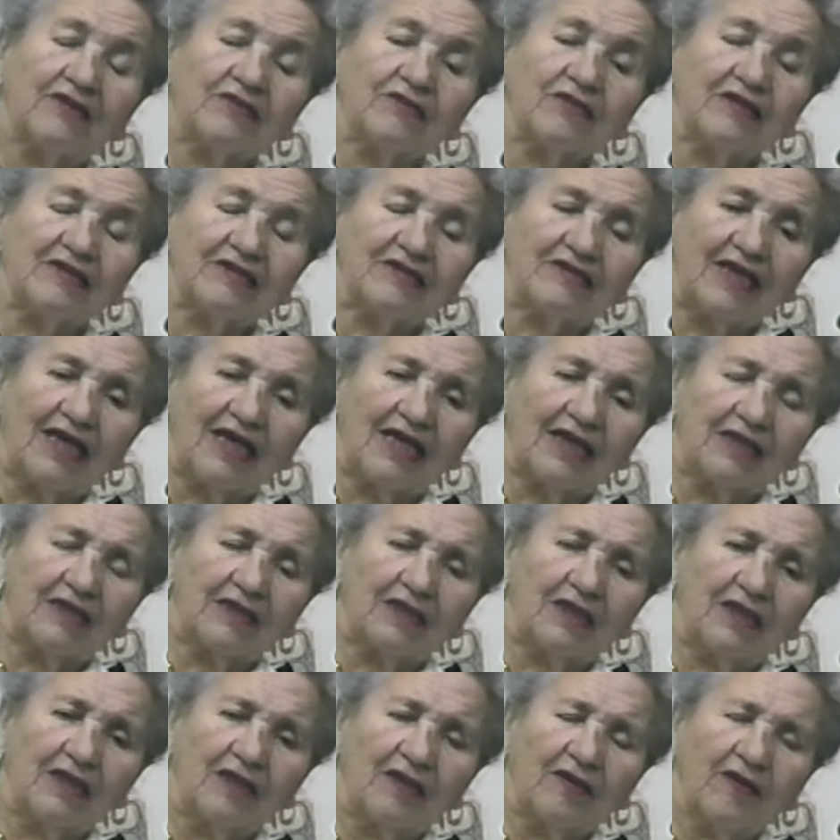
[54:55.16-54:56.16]
He
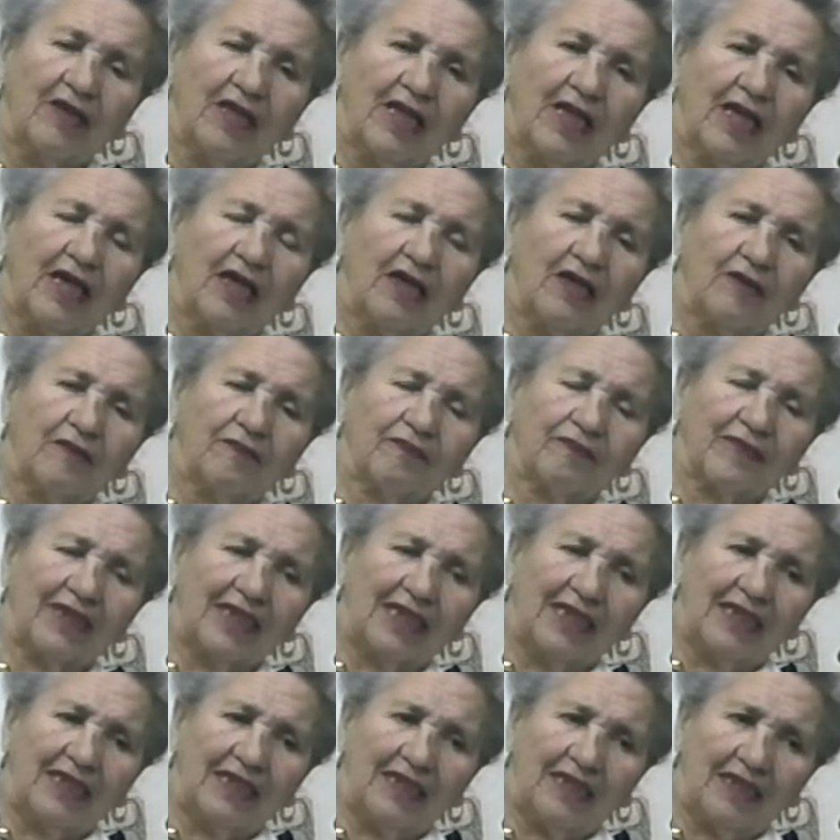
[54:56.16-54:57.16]
resigned. From, in uh,
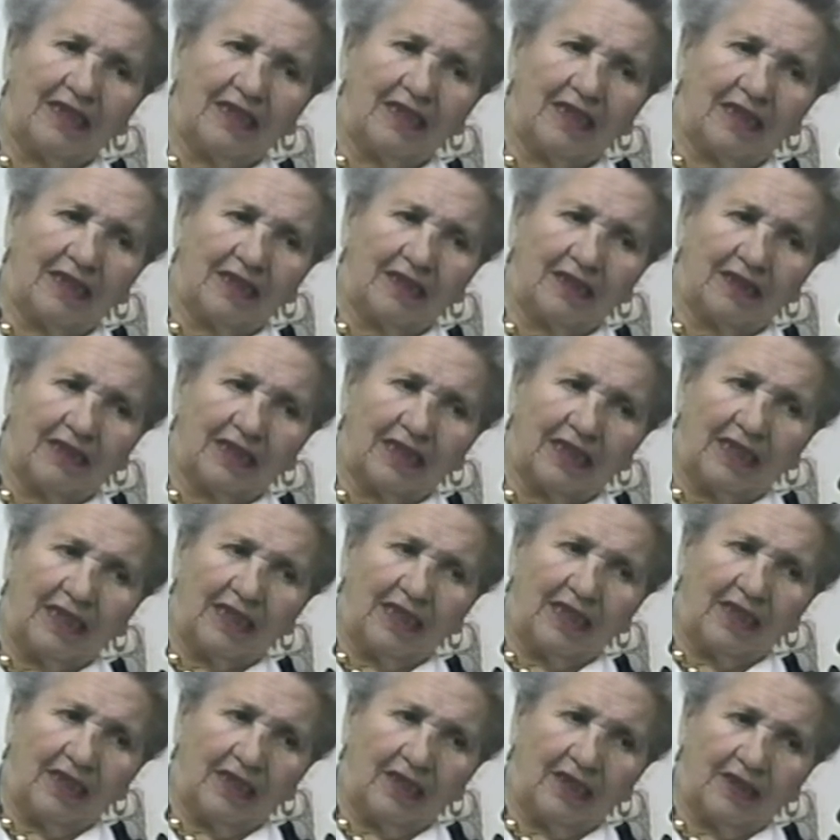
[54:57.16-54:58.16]
Geneva, he, uh, or?
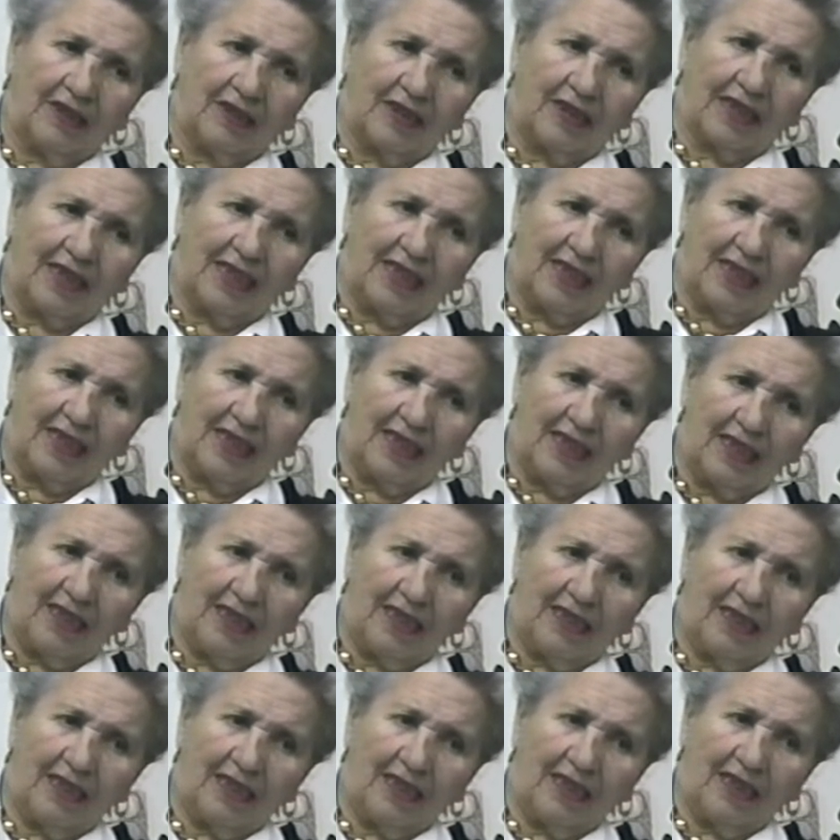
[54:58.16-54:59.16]
Uh,
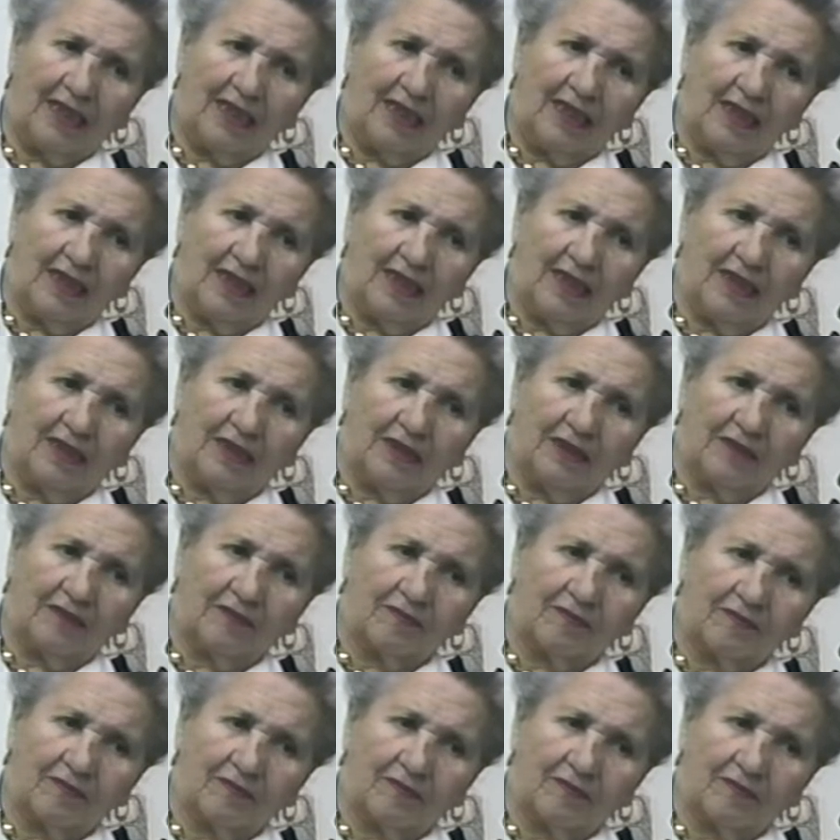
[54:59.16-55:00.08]
he uh,